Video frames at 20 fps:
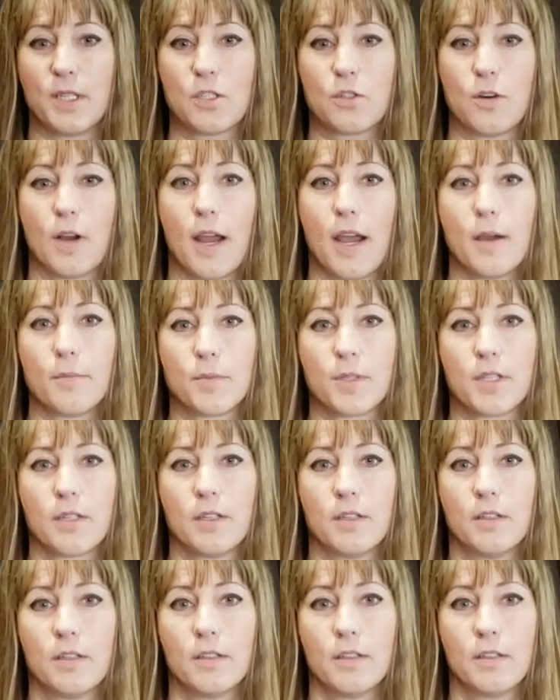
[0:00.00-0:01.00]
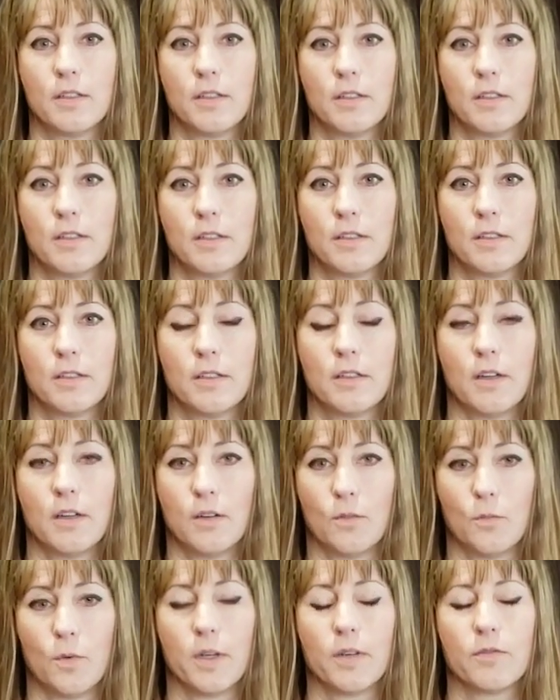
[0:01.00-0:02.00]
trapped
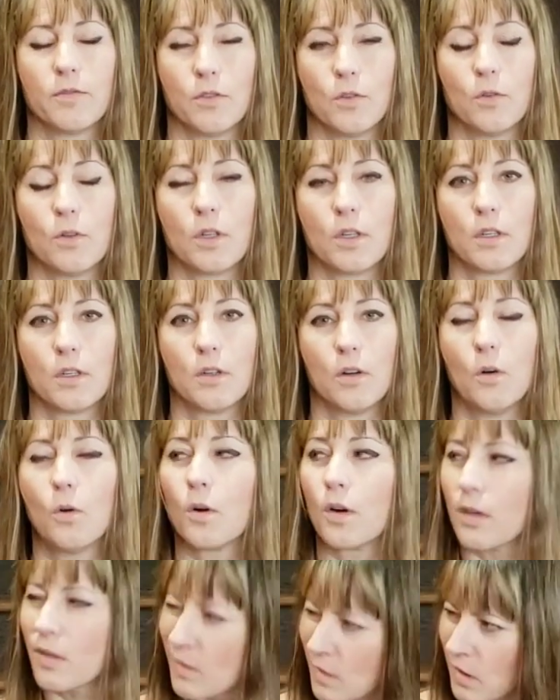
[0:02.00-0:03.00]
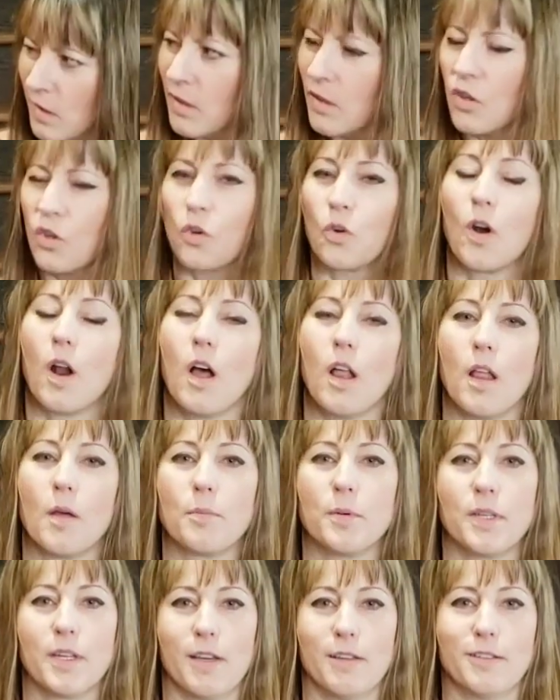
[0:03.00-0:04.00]
on one floor, or crawl up
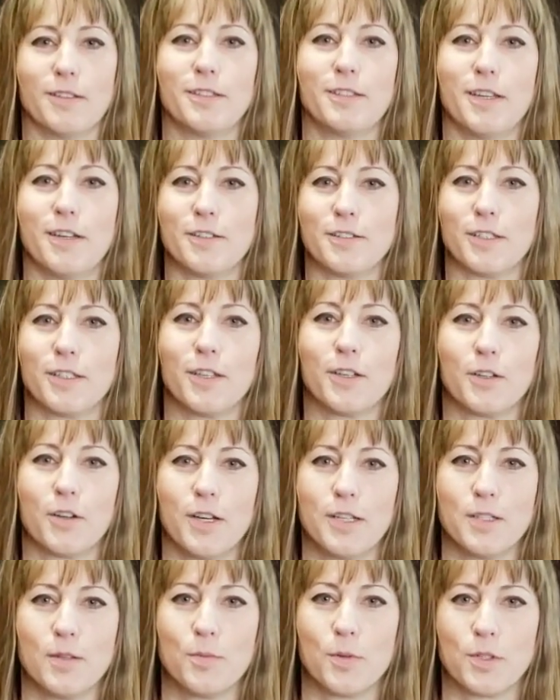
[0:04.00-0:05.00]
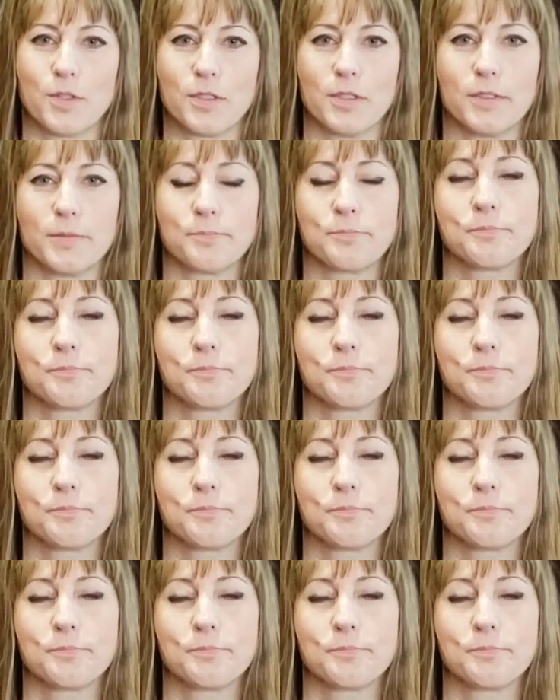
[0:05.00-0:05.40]
and down the stairs like a crazy person.